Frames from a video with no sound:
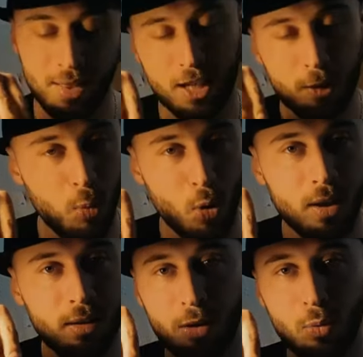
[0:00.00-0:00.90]
at this
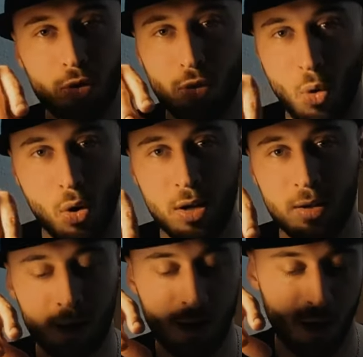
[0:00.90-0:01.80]
point, it was
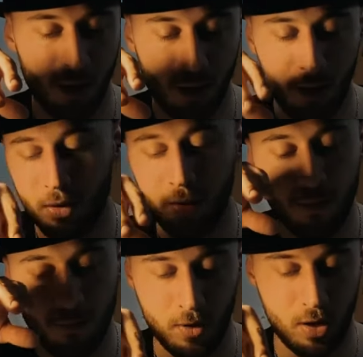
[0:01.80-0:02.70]
August
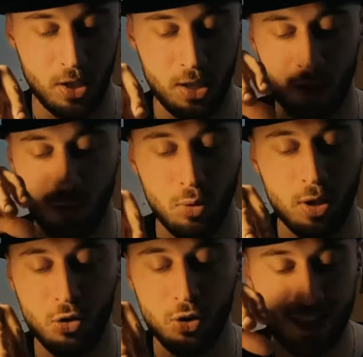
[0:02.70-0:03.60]
31st,
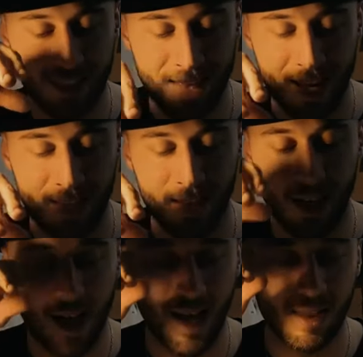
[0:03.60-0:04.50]
2010,
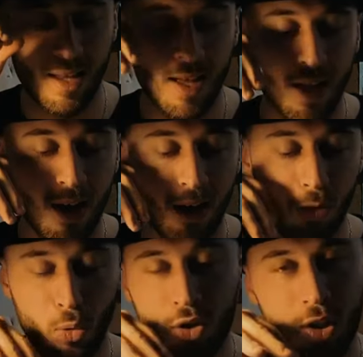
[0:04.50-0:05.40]
and
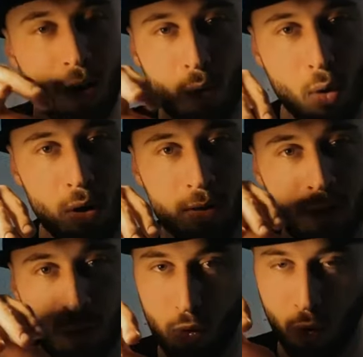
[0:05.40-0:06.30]
Lucia
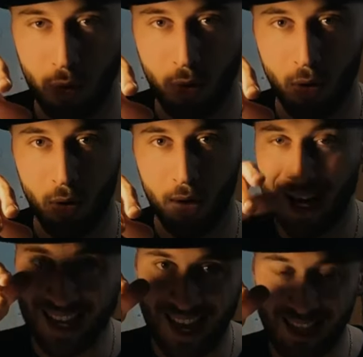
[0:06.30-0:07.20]
calls Curko
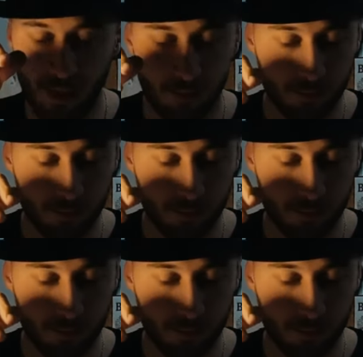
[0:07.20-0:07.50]
again.